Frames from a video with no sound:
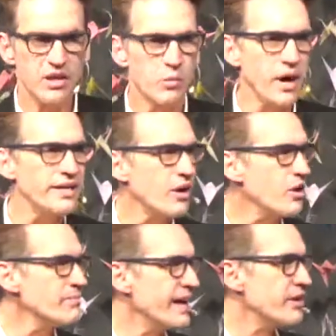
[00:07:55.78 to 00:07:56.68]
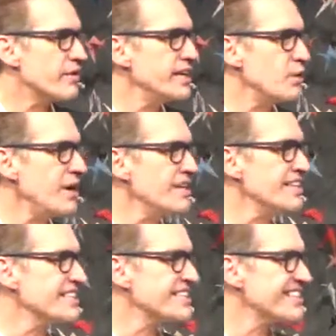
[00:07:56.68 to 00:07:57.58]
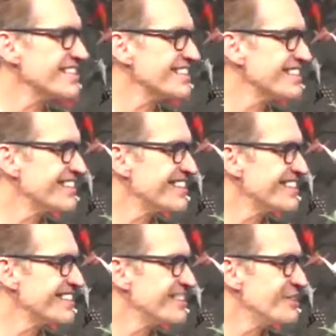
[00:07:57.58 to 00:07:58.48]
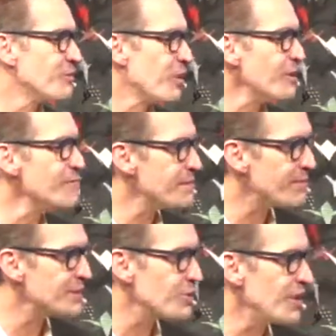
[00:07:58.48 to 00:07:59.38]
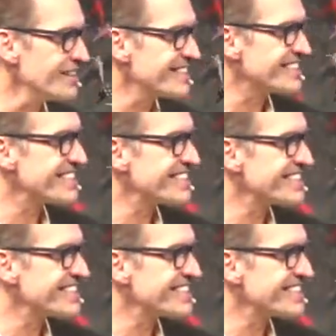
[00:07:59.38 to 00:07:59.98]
what are my great qualities? What are my best qualities?